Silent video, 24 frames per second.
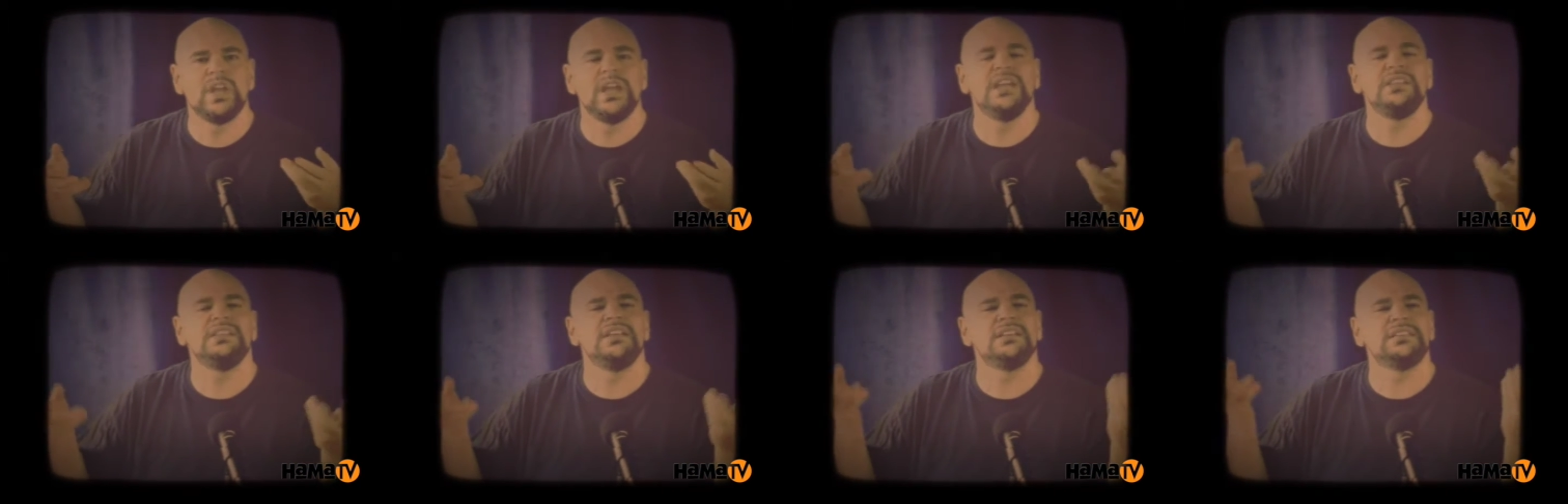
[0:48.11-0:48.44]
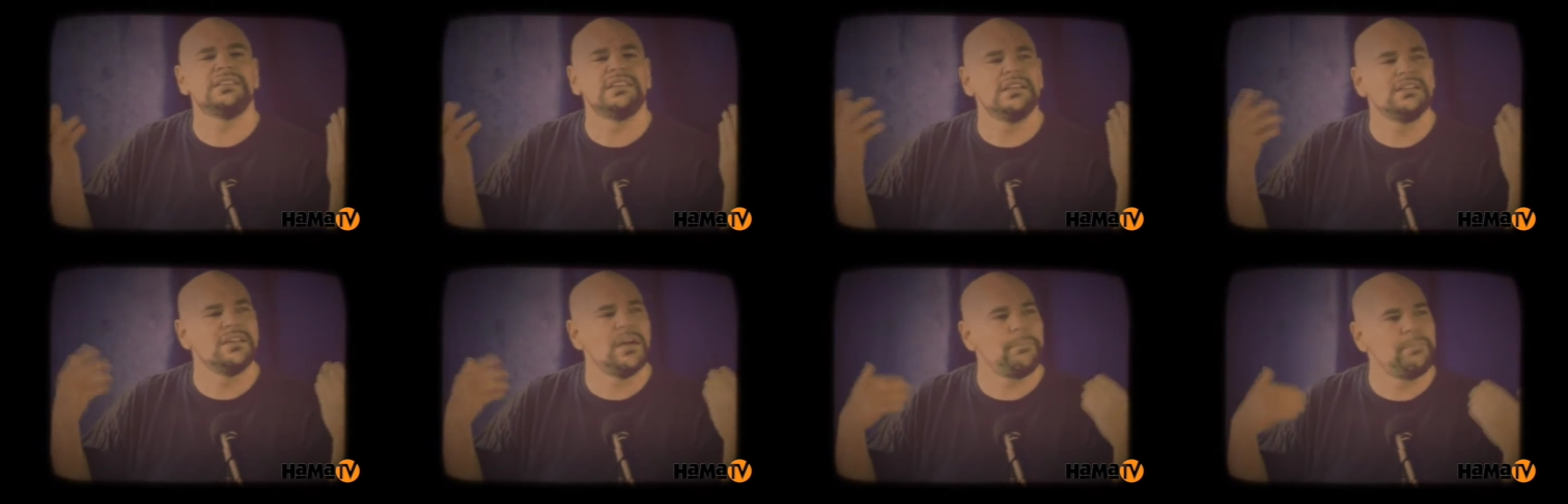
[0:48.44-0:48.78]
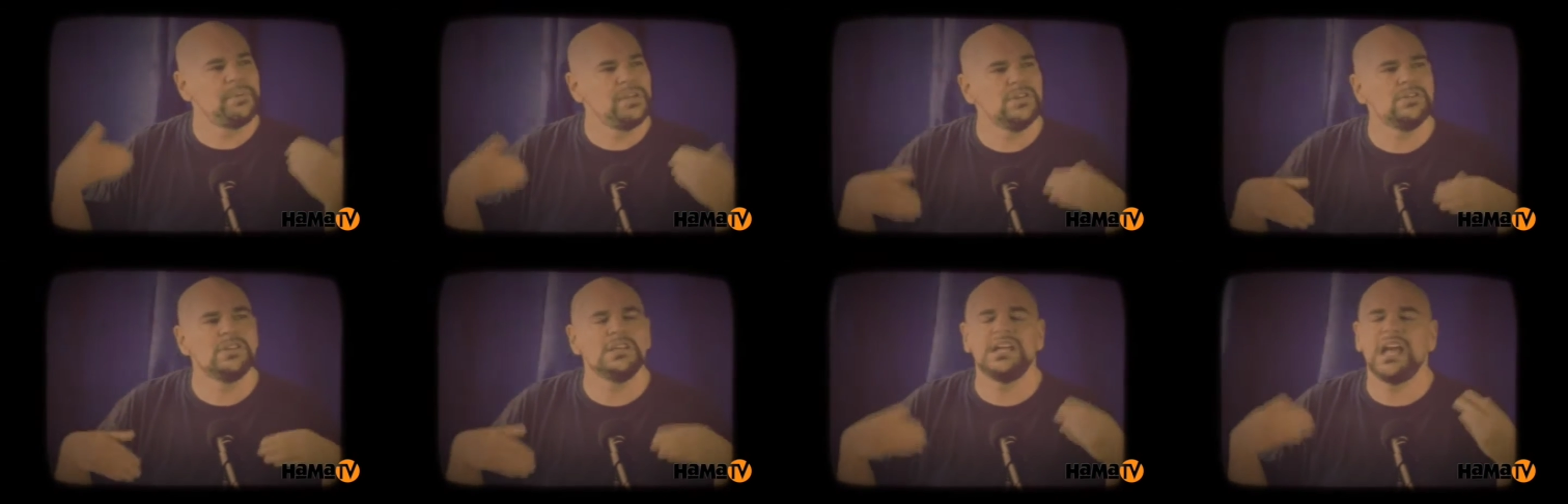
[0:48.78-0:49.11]
and that there are
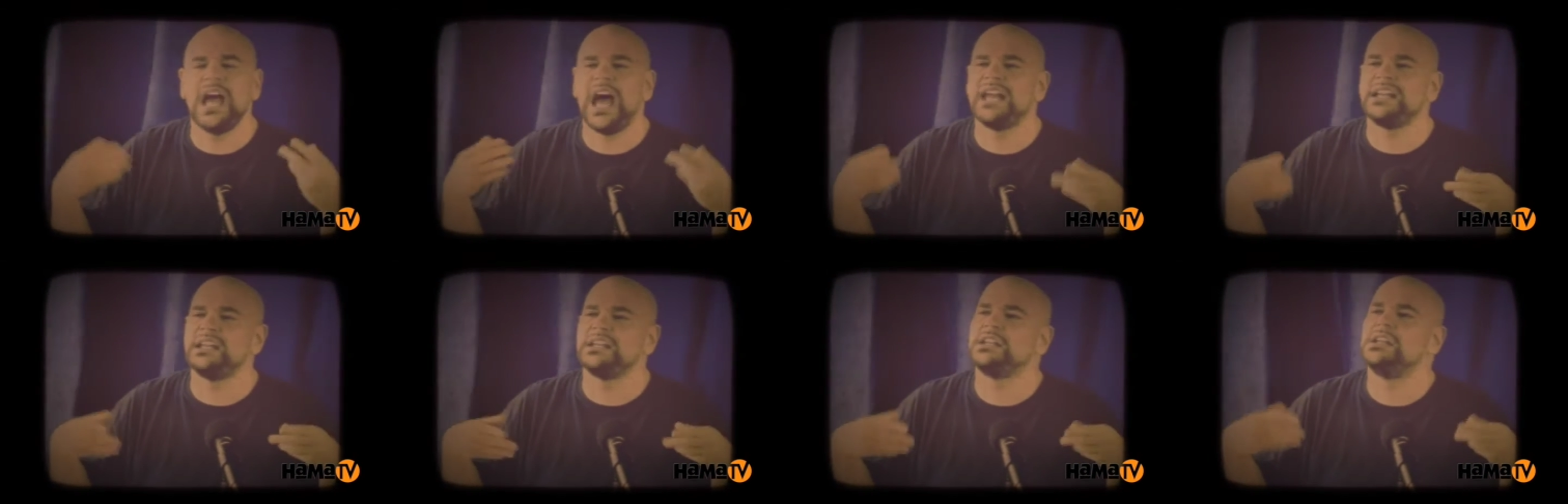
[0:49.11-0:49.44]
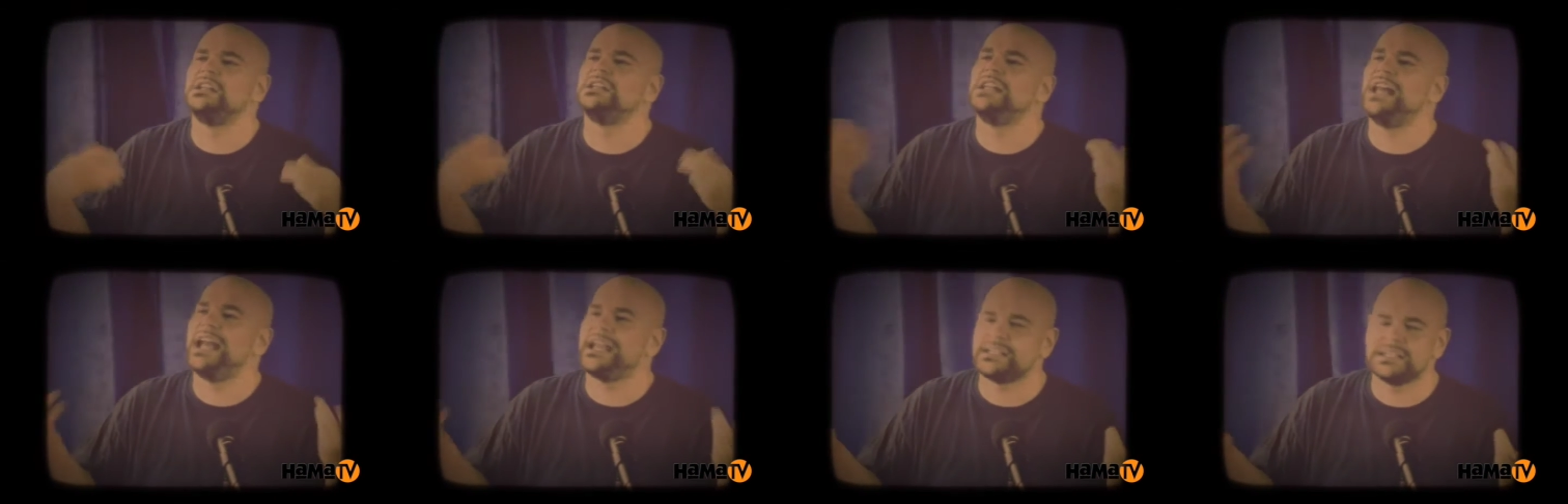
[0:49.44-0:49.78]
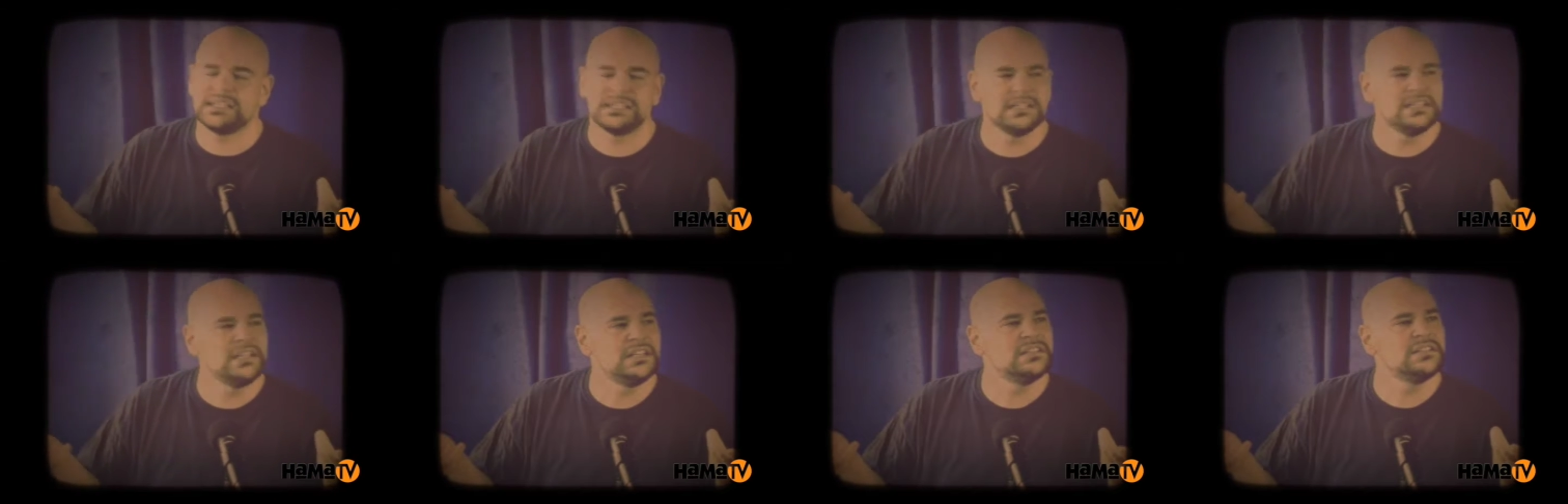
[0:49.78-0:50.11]
periodic
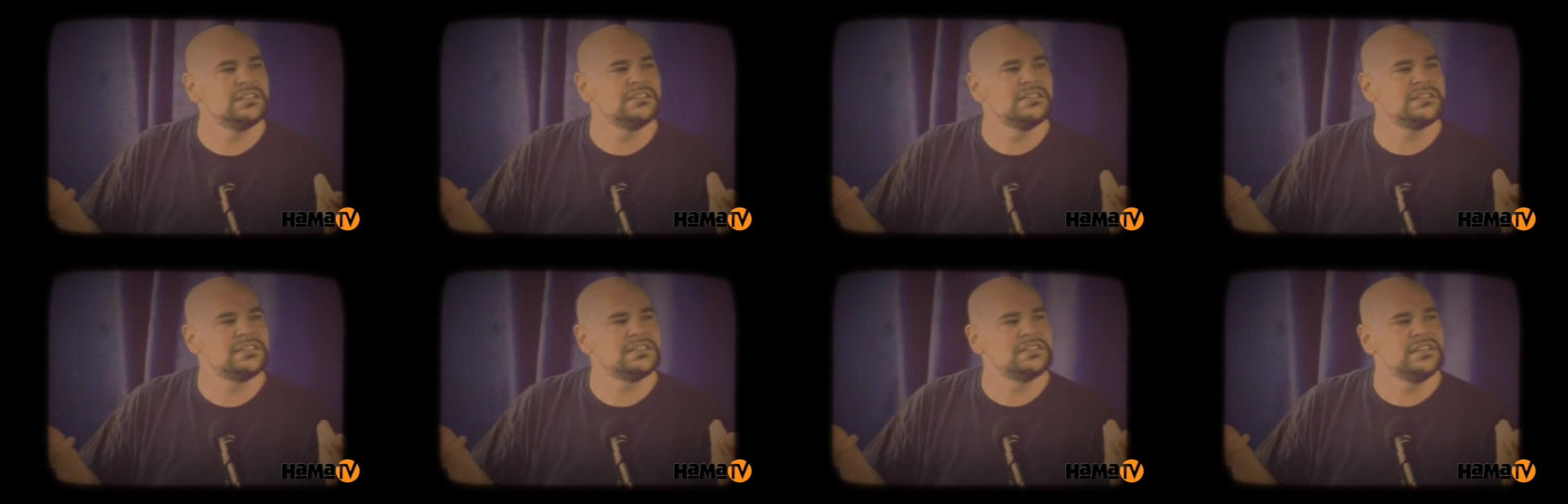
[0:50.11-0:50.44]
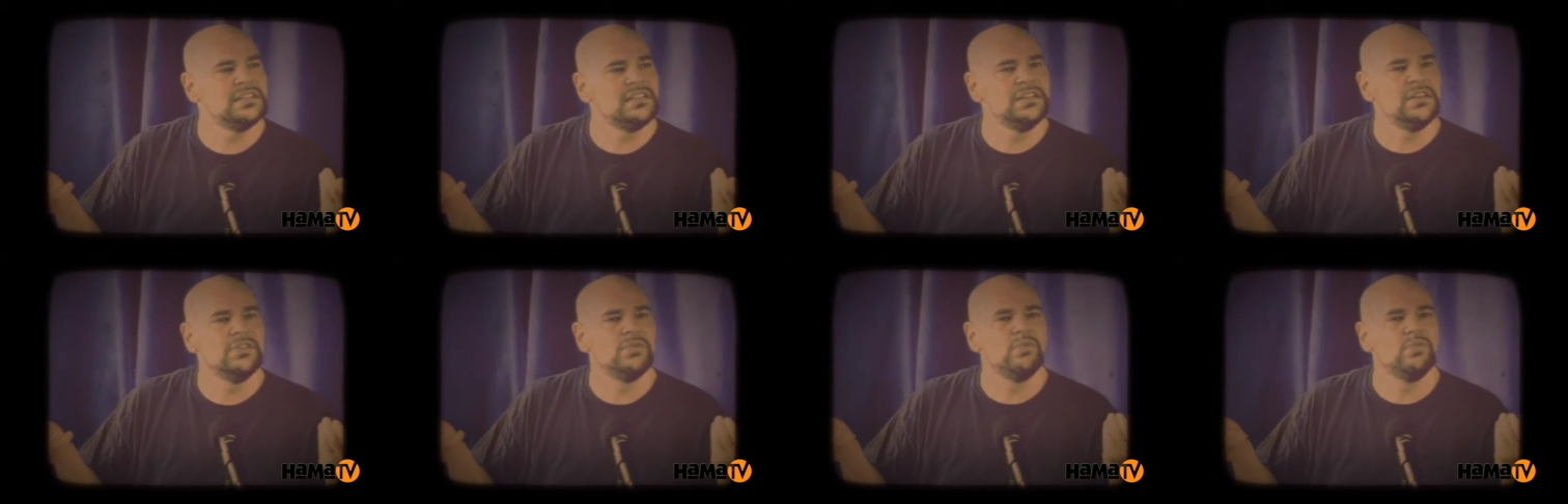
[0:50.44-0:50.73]
elections